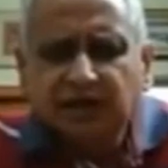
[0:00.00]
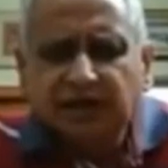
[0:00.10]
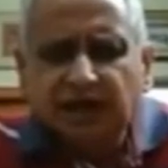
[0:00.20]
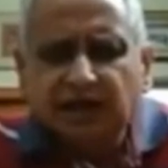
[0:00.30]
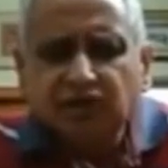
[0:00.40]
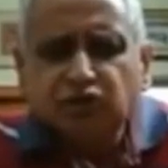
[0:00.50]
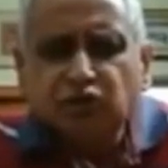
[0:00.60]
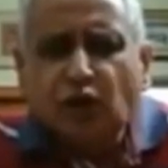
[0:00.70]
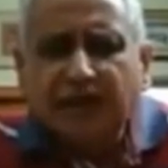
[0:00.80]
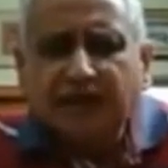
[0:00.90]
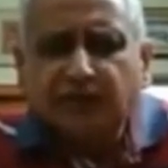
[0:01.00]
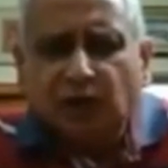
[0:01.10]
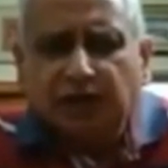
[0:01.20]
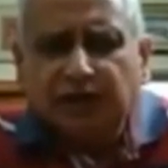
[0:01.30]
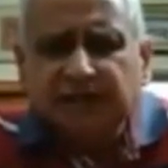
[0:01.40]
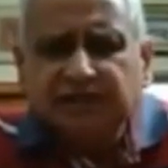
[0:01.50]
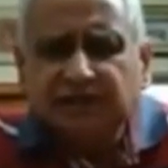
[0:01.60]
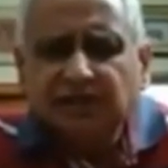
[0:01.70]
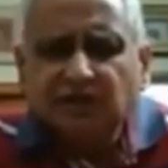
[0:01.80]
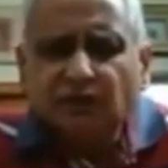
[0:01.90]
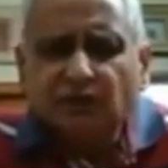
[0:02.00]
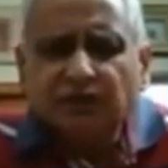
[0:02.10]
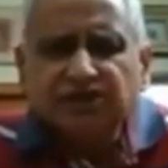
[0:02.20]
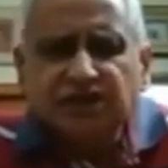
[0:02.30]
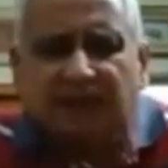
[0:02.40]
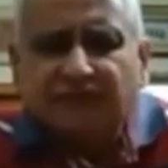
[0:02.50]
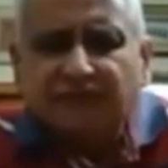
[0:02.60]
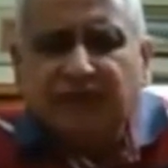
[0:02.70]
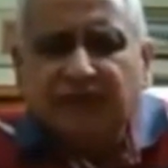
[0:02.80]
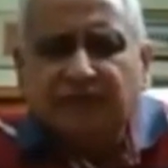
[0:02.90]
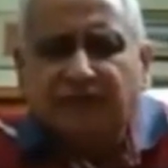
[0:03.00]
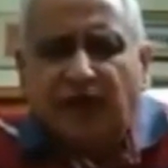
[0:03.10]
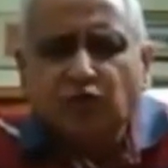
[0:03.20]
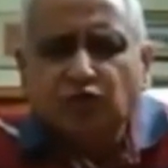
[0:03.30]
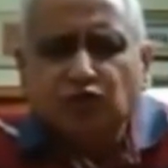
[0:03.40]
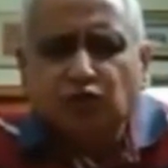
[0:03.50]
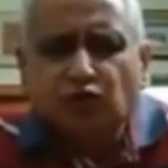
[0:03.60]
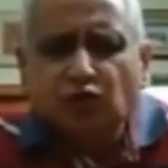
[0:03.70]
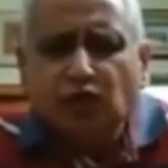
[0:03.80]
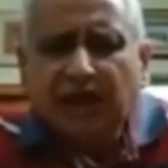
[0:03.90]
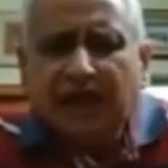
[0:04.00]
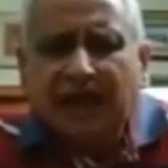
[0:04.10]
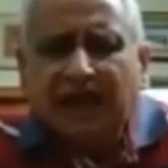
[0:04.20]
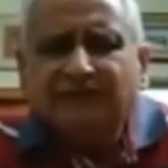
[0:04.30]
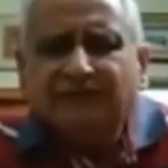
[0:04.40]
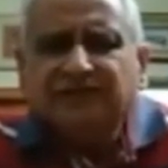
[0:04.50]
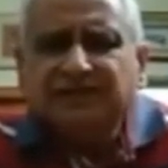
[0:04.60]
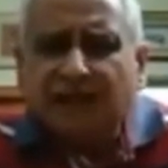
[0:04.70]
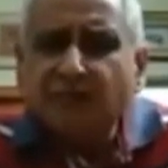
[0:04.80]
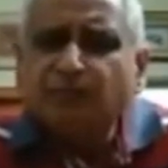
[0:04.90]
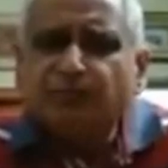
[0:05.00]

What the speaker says: there are two antibodies which have been found to have some